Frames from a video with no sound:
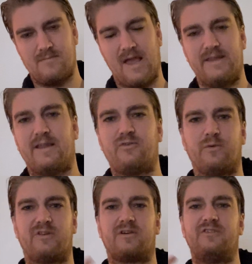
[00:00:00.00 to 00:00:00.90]
And that's
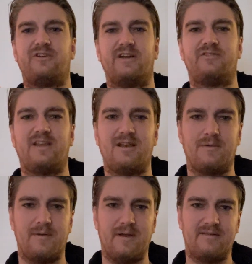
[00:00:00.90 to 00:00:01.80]
what Krishna is
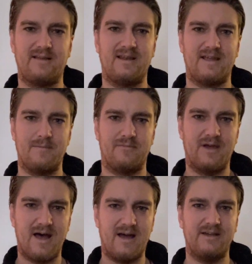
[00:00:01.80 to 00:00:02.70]
telling him. The
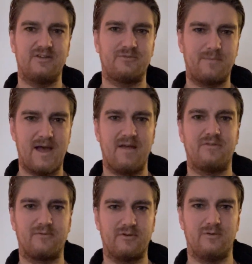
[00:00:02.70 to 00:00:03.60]
highest path
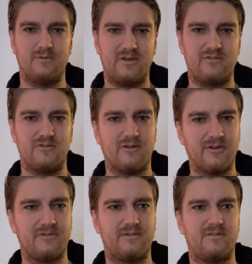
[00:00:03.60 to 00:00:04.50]
for you is
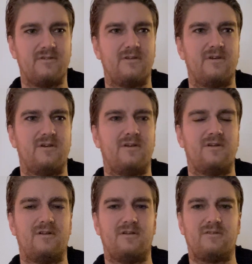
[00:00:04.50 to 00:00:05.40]
not
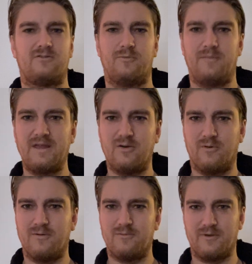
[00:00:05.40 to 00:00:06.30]
to
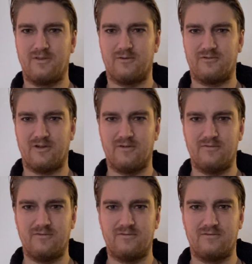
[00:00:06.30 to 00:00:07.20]
mingle with
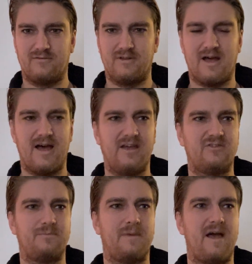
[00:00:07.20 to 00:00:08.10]
yourself. The
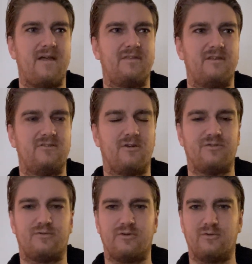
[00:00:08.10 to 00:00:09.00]
highest path is not
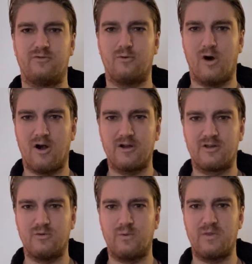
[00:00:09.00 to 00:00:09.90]
for you to
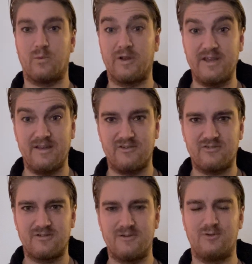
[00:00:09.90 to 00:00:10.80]
argue with what
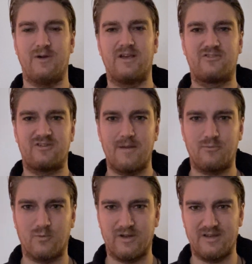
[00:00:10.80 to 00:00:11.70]
is. You
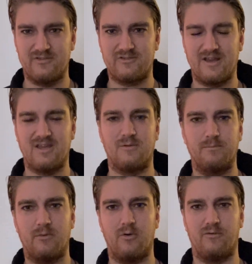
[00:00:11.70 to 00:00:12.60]
accept what is and you
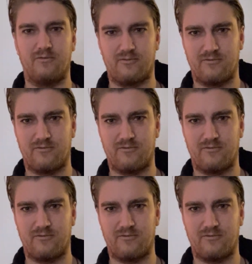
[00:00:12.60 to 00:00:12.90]
move.